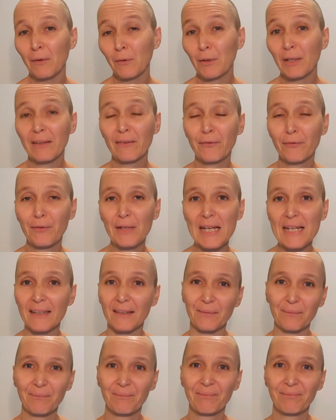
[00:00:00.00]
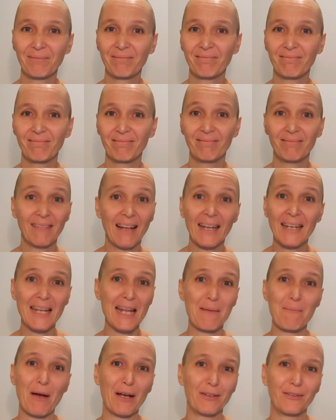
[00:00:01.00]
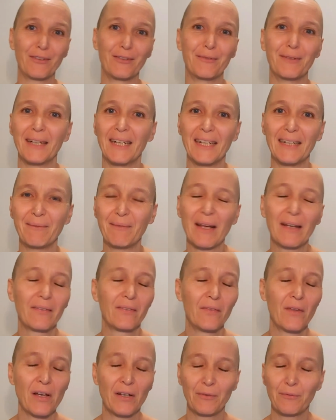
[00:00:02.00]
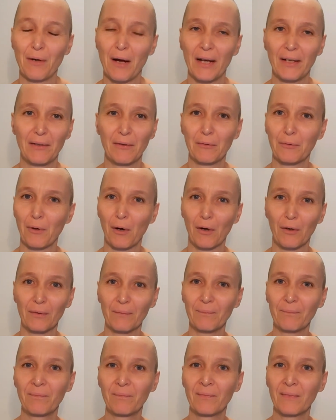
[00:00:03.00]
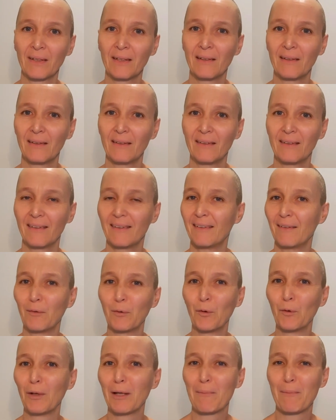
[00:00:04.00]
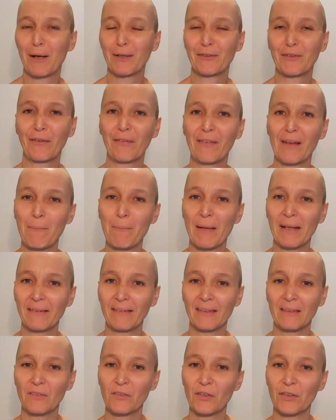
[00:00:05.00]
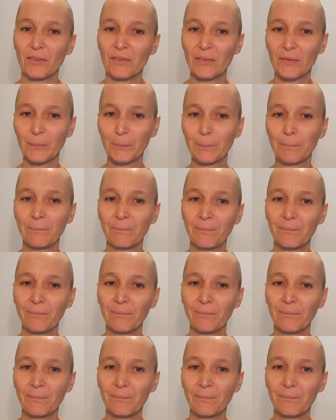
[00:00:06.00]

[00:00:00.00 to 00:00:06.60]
Or it's fear. Any emotion really. There's no right or wrong. All emotions are messengers.